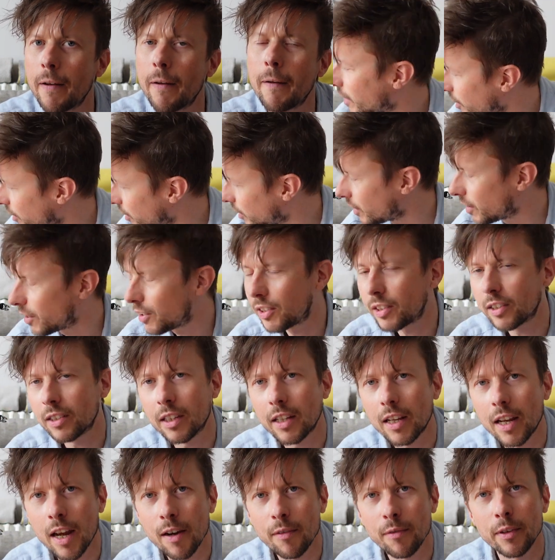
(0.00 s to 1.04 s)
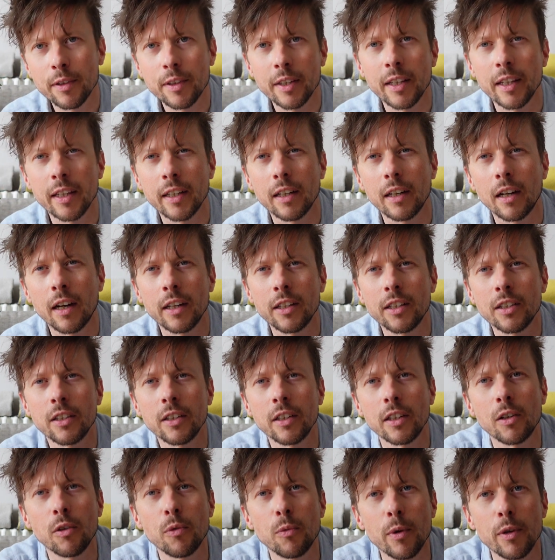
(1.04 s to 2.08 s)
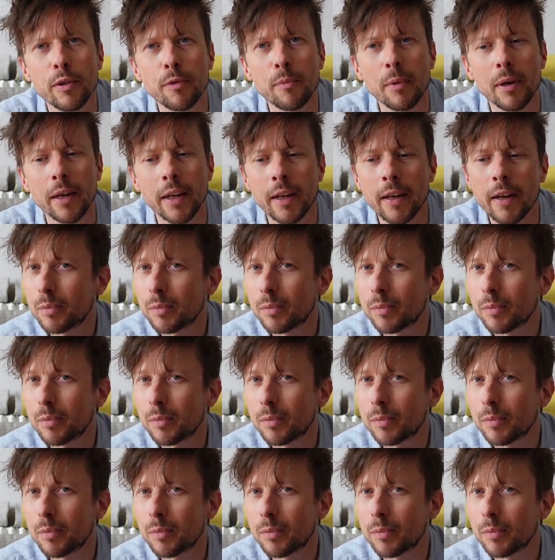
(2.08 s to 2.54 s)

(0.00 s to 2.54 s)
This is everything I took with me.